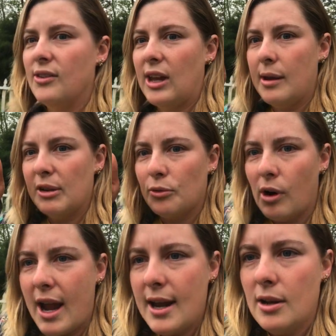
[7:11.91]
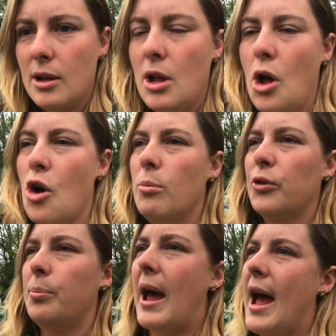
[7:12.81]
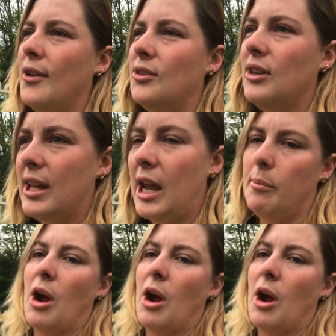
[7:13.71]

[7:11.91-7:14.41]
came in right almost past the camera.